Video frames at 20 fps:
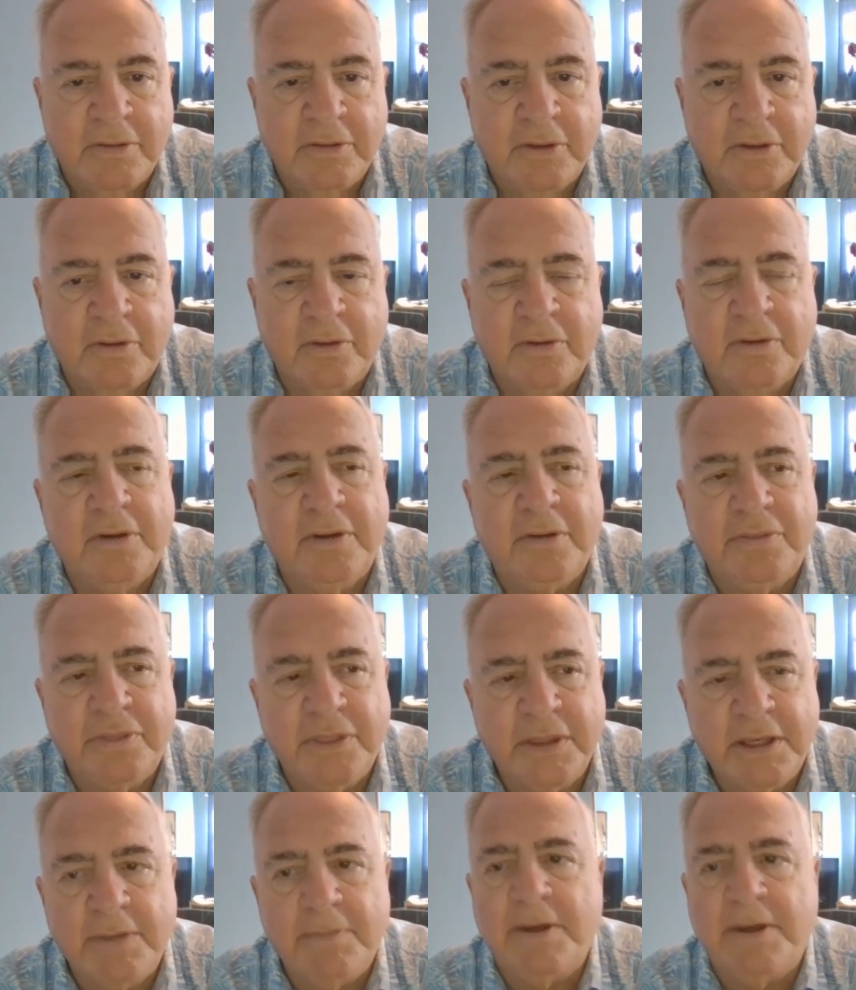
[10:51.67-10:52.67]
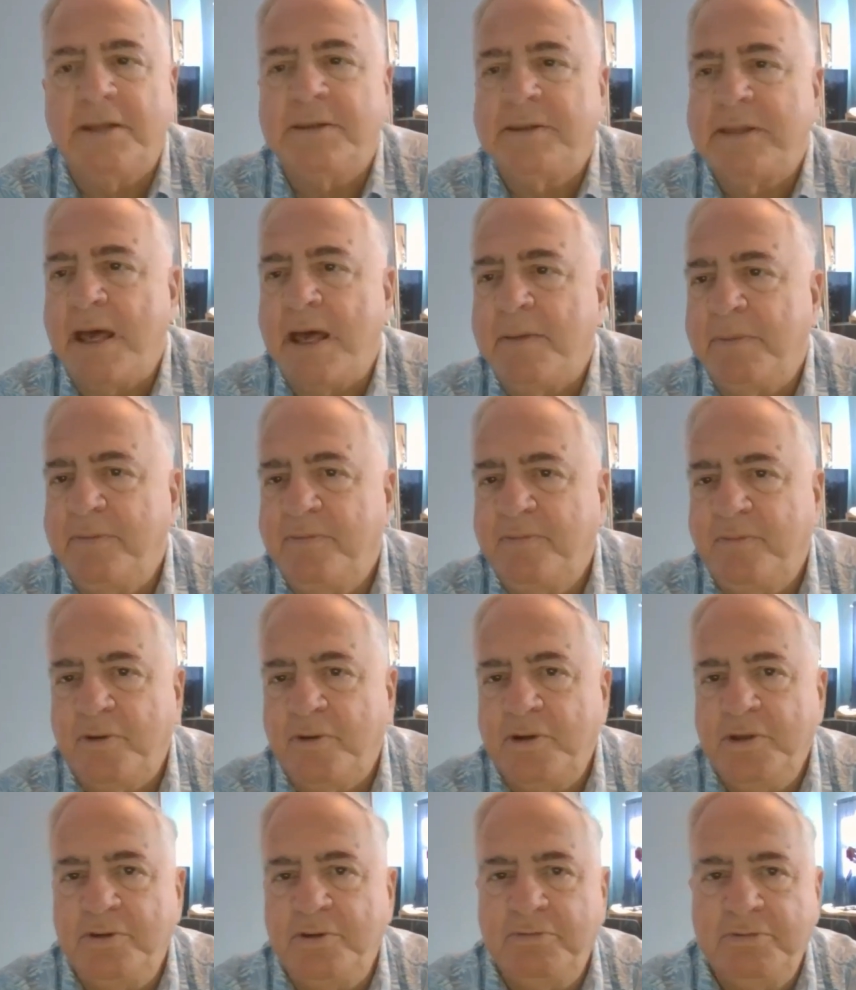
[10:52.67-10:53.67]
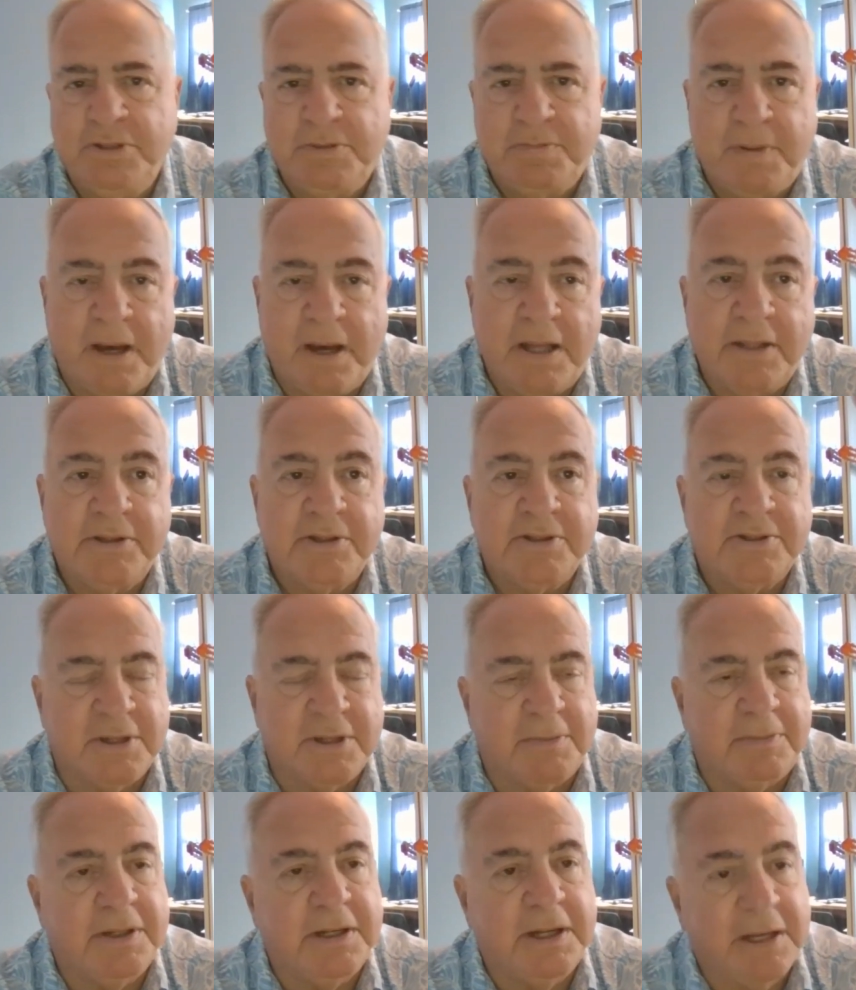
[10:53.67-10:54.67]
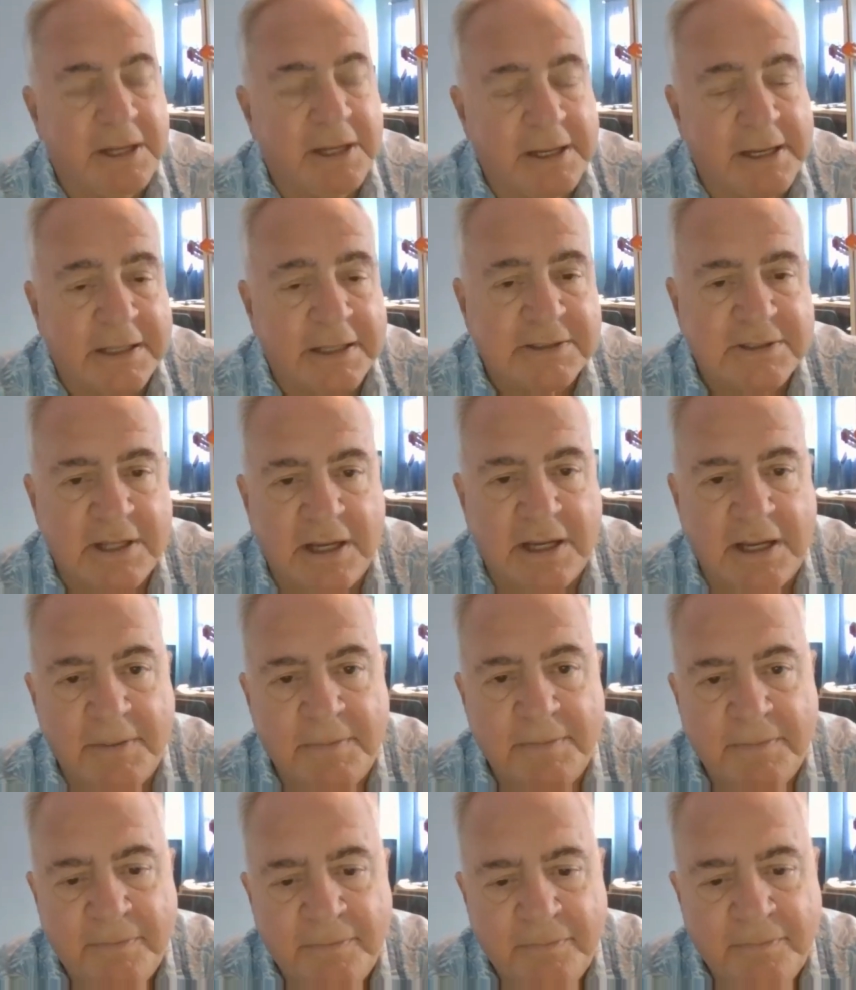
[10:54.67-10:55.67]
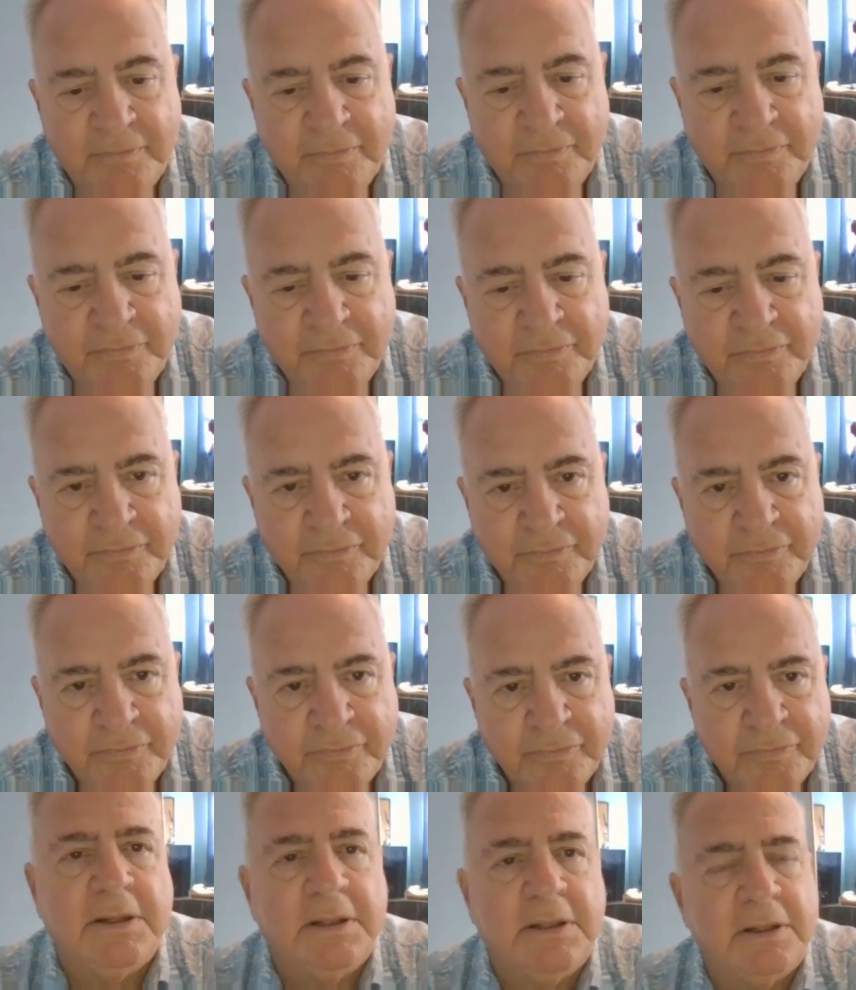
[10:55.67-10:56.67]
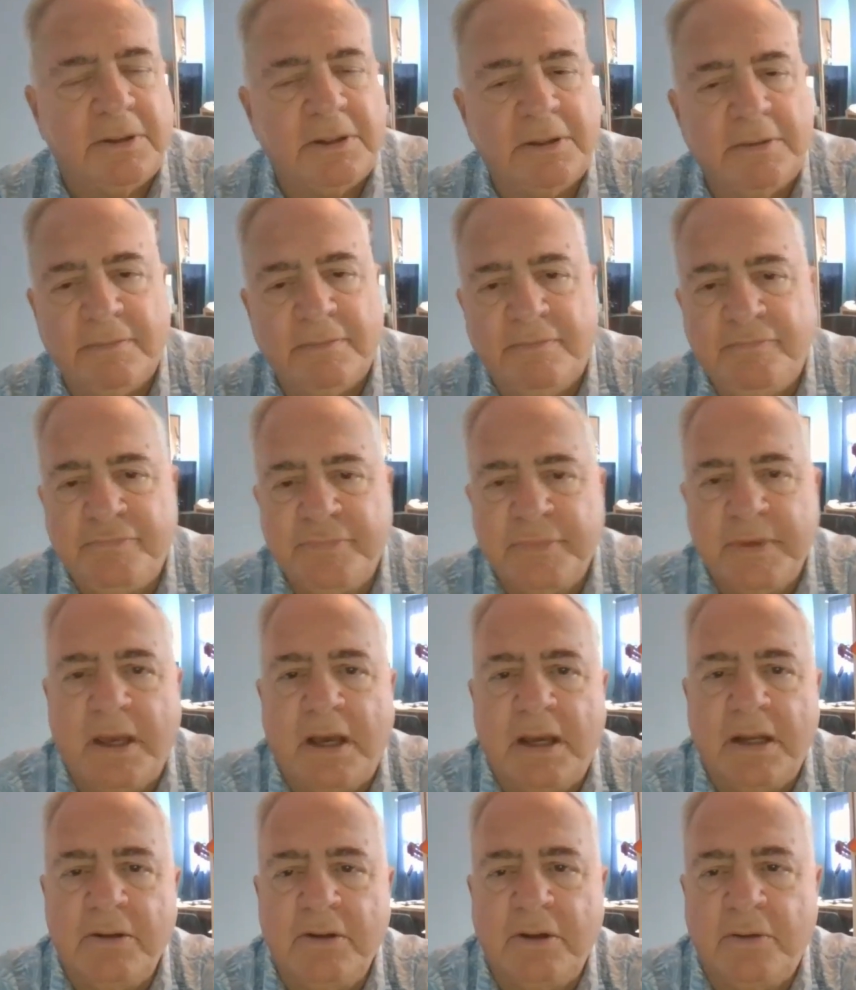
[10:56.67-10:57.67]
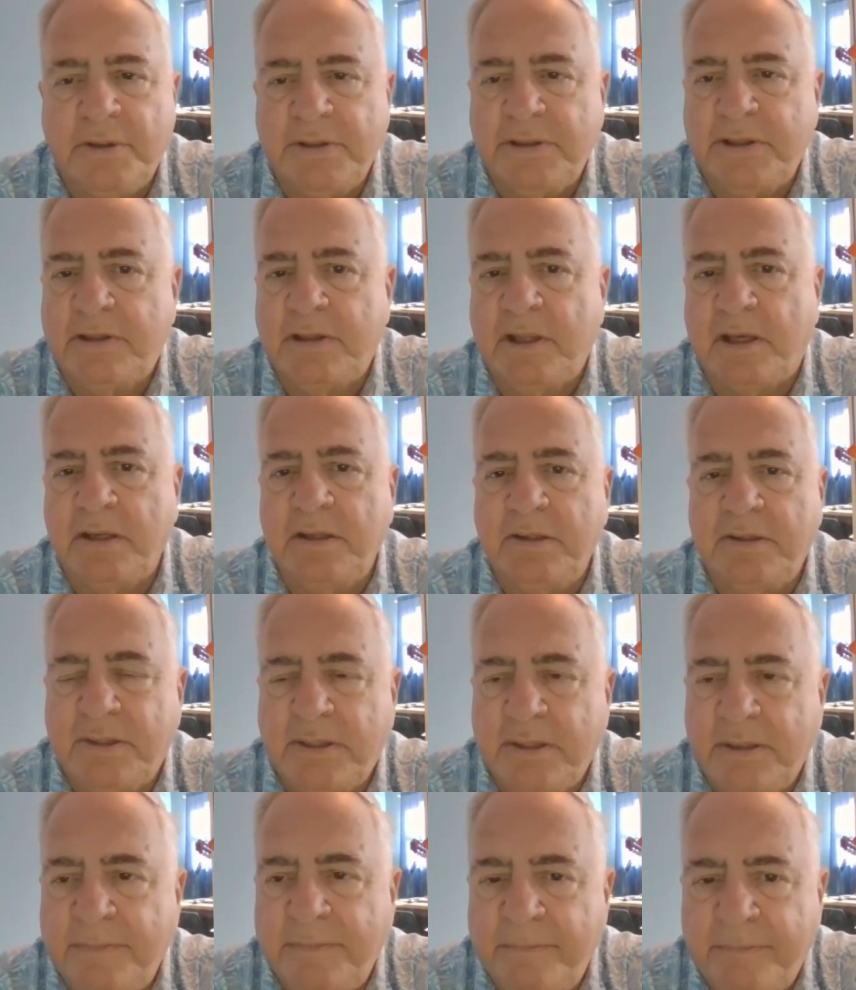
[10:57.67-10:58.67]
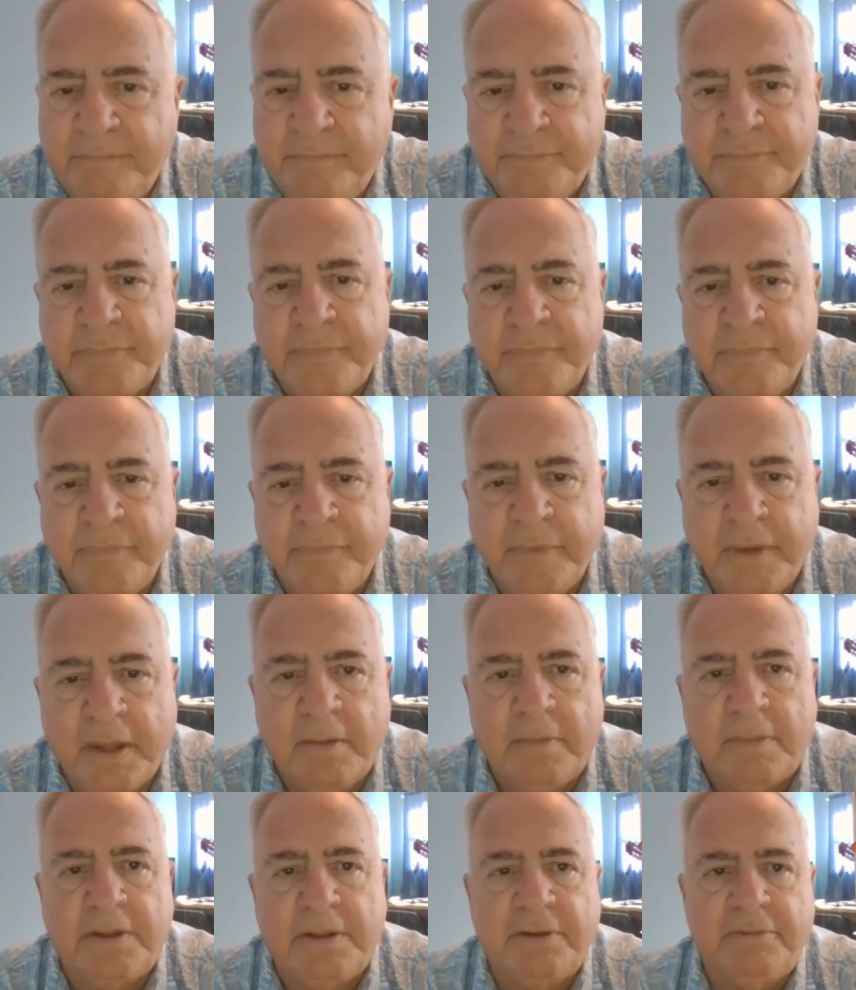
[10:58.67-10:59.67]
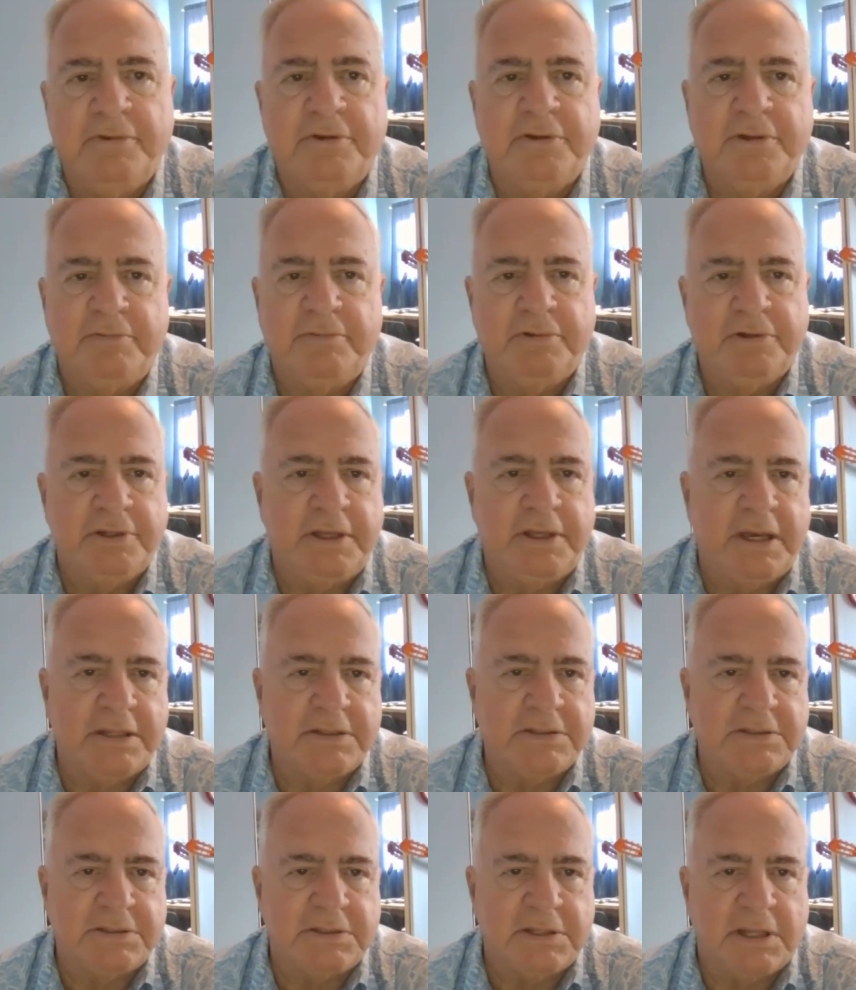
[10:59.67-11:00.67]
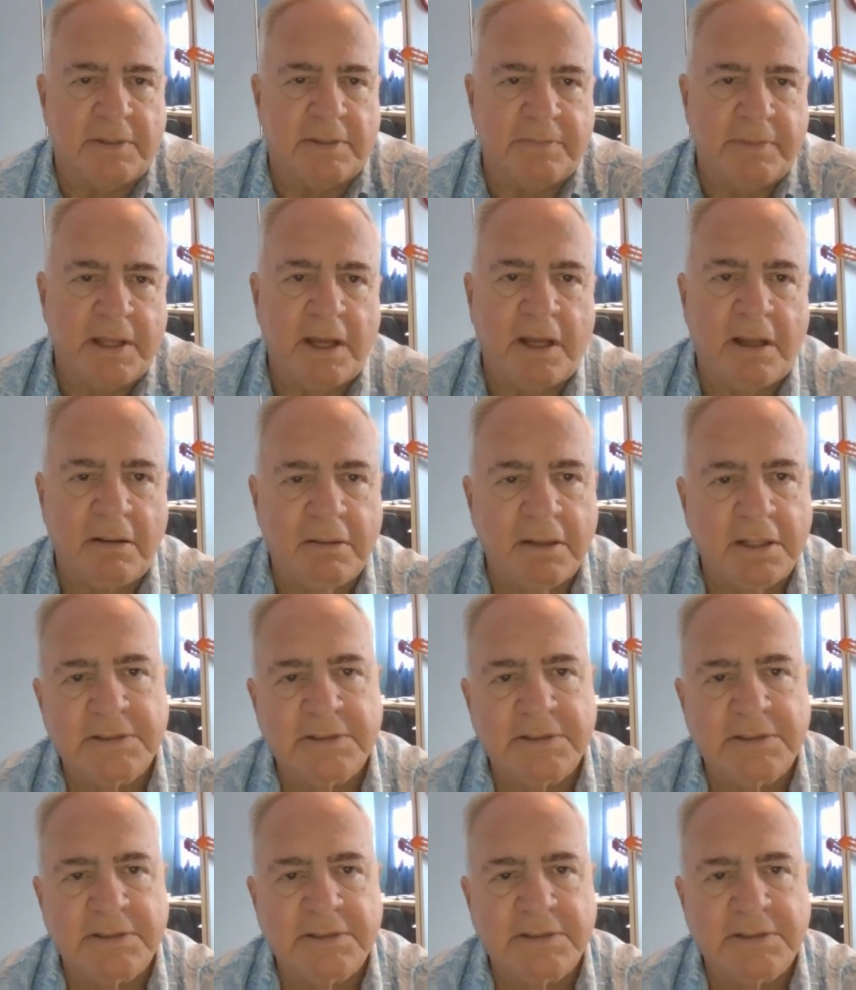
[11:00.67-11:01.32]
So think about that before you respond to somebody the next time. Anyway, I don't know what to tell you. but really, really has to stop. Now,